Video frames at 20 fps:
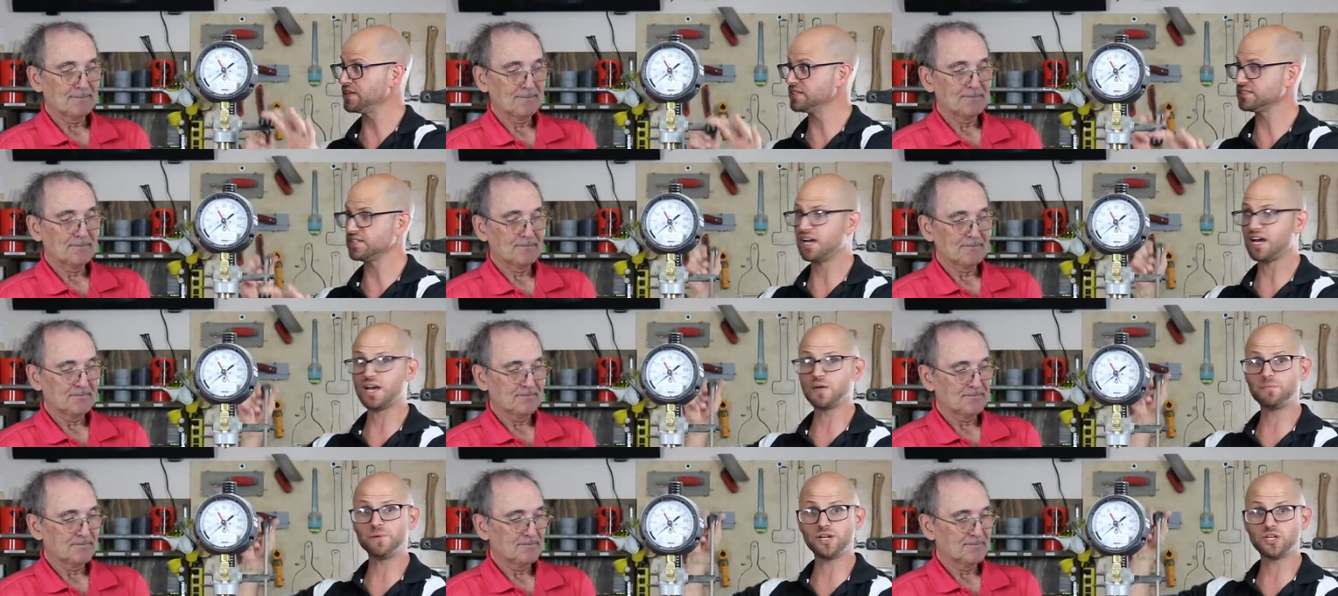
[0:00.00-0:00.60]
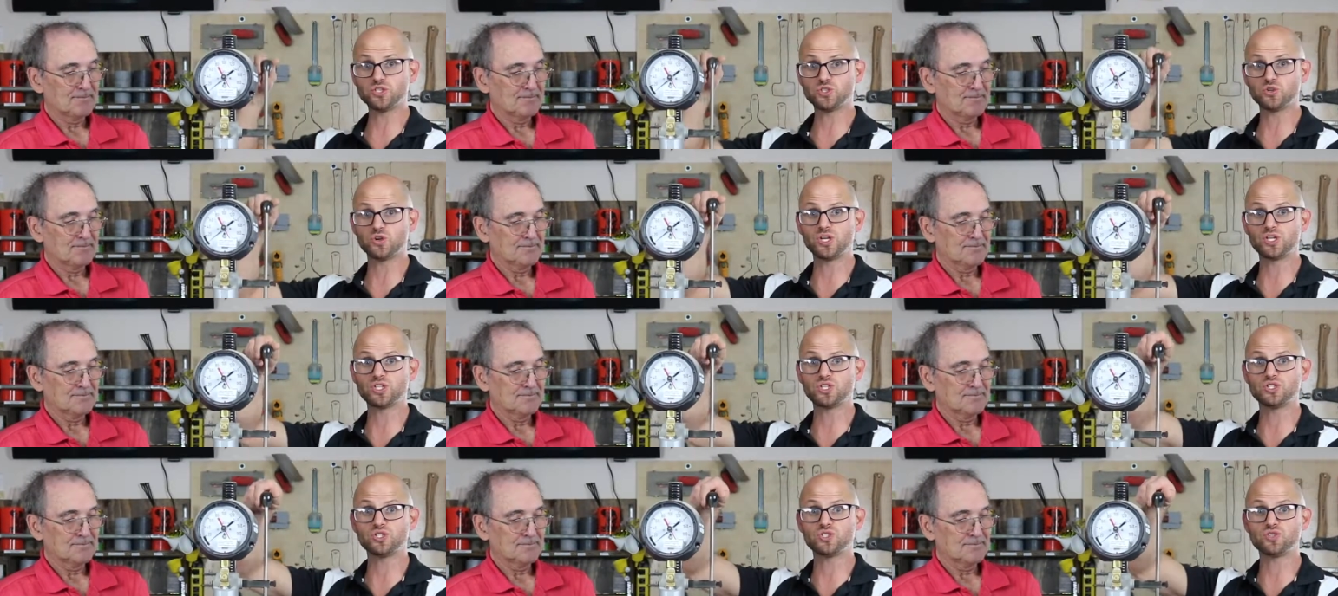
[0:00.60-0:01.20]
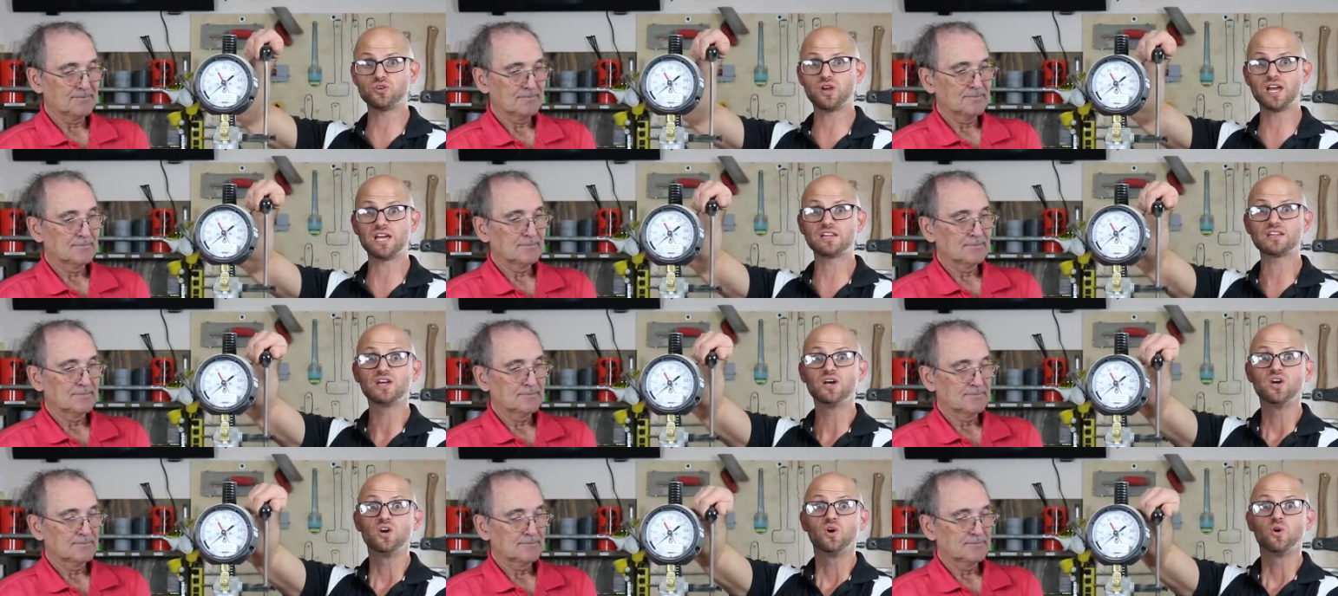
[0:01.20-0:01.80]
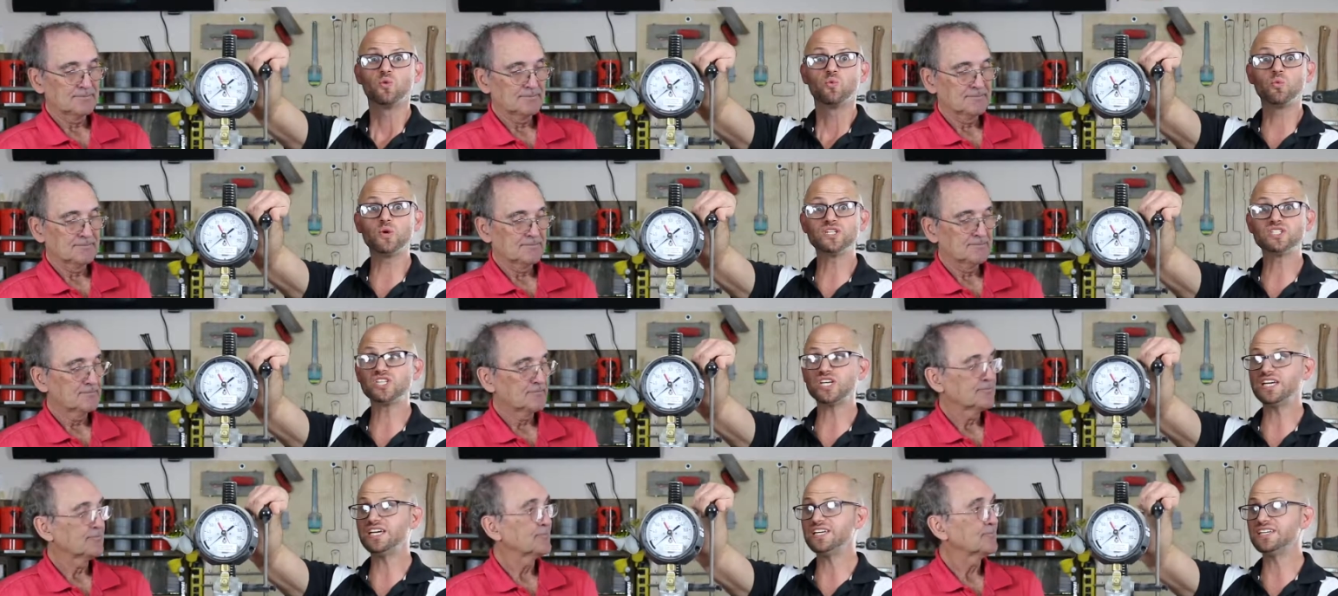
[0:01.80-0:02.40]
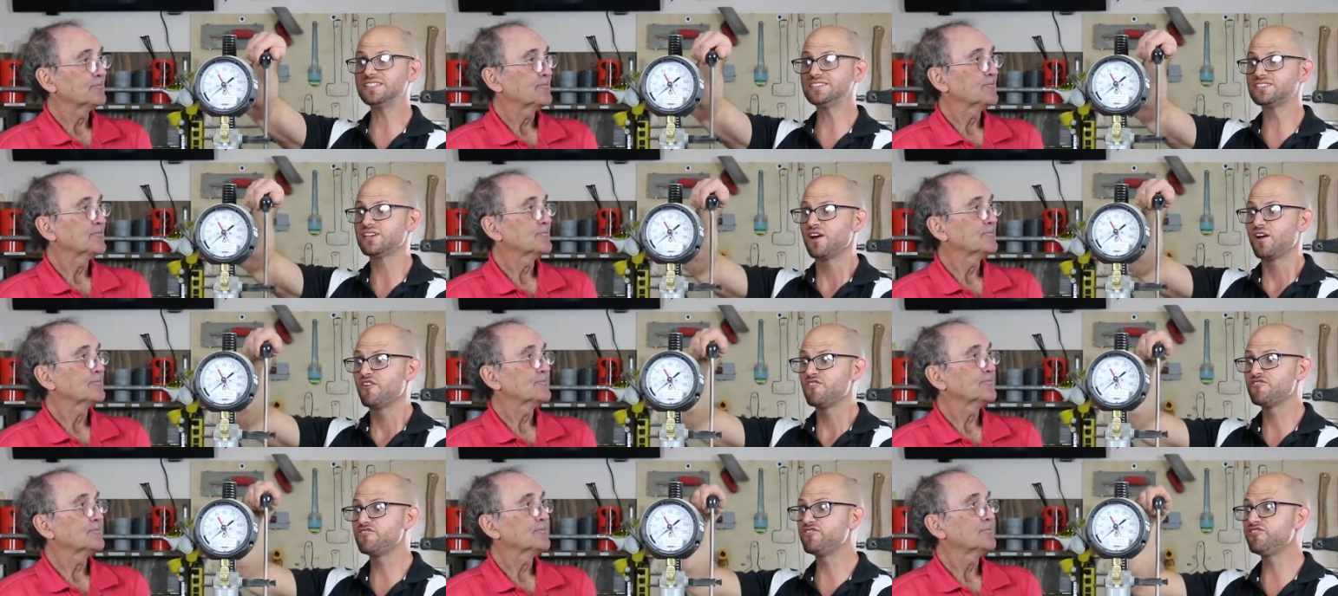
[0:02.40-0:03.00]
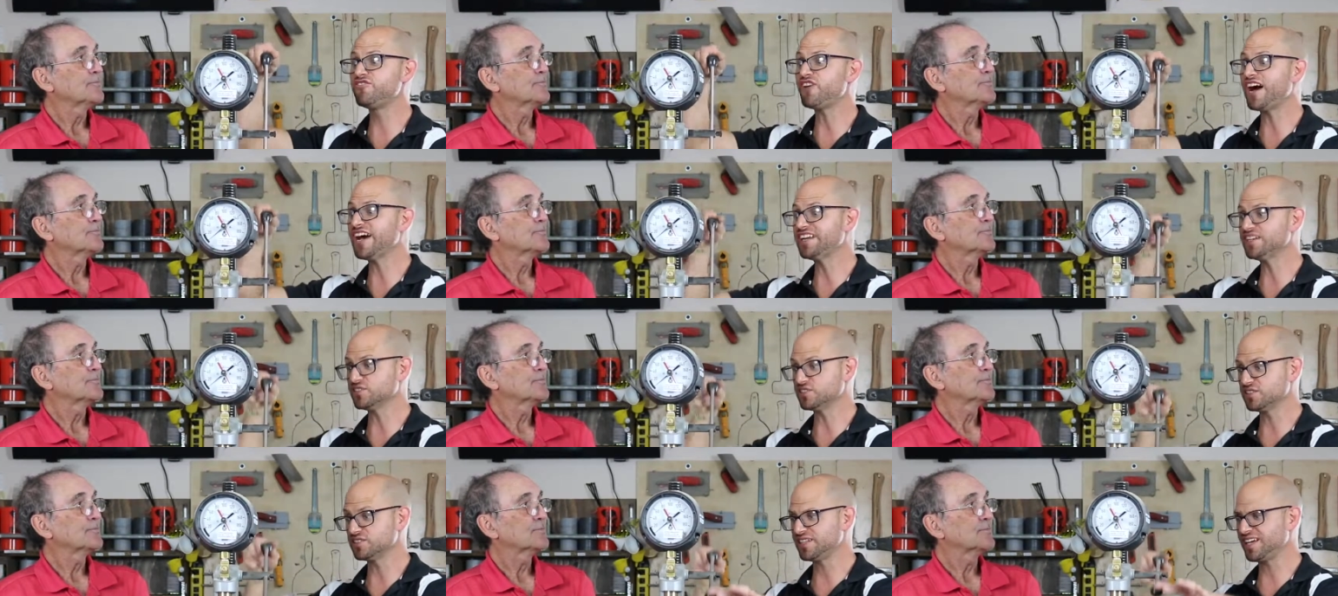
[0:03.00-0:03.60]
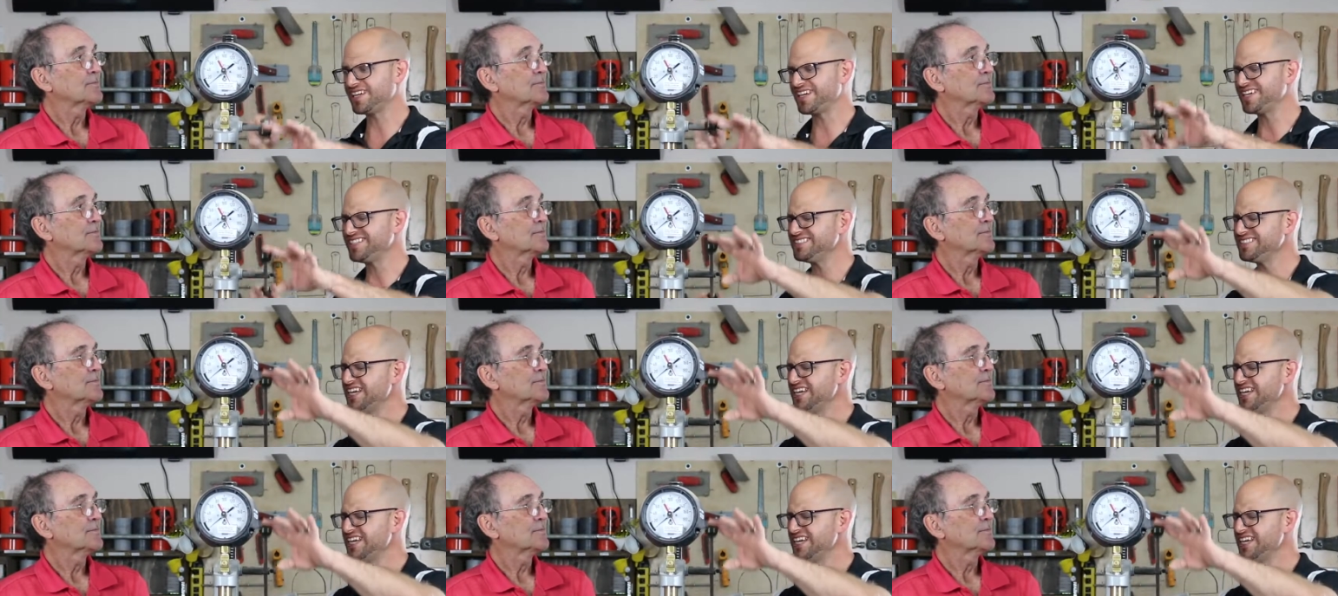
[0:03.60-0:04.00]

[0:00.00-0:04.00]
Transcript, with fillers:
Speaker 1: S I penetration strength, which is final set. And